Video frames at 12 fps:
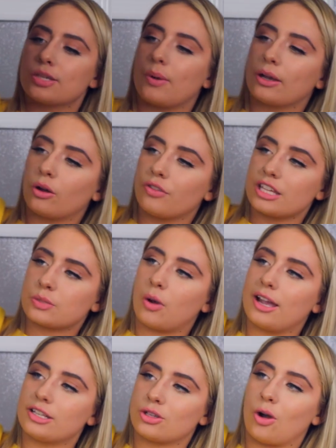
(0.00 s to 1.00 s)
So I got this
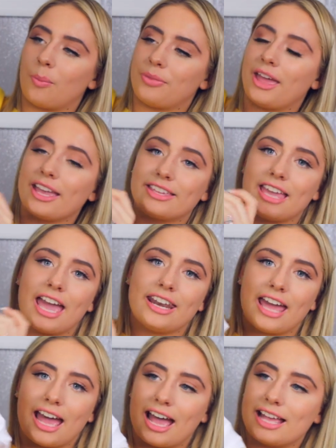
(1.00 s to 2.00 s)
white top that again
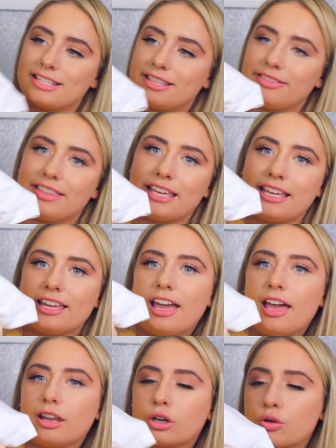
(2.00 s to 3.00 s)
has the
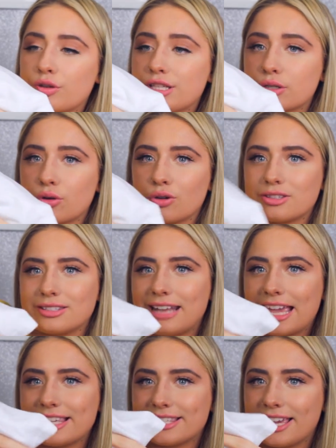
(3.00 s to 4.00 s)
crisscross
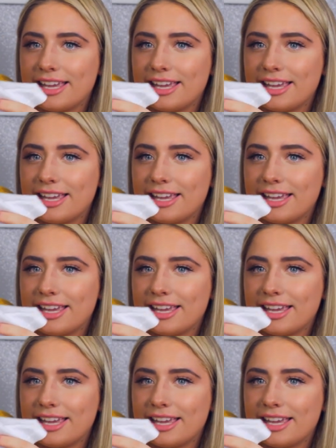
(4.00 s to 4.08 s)
lace